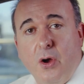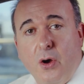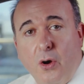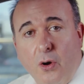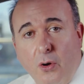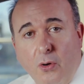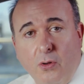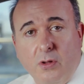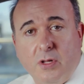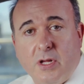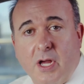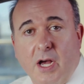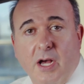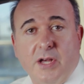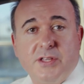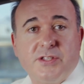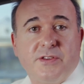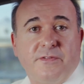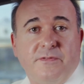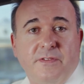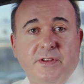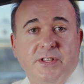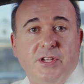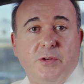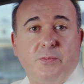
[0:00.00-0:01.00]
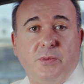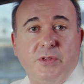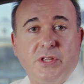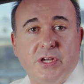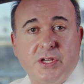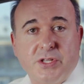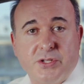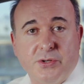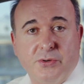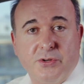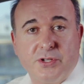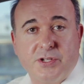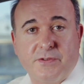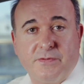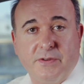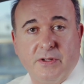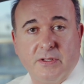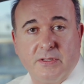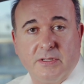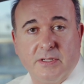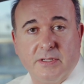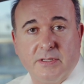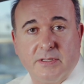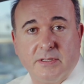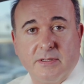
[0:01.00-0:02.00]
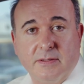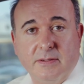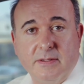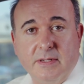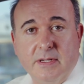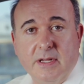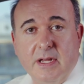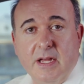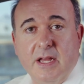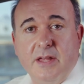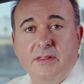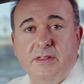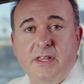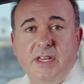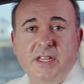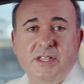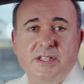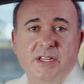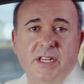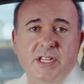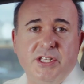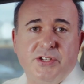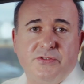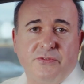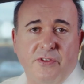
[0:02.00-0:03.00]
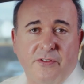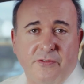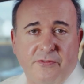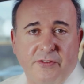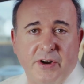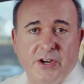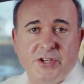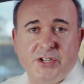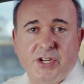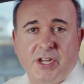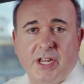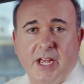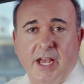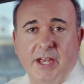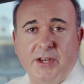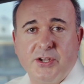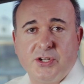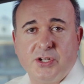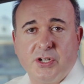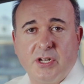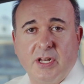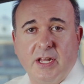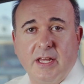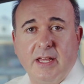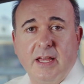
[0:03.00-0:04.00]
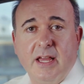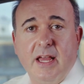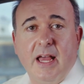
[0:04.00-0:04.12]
All cars are fitted with exhaust filters. These need to refresh occasionally,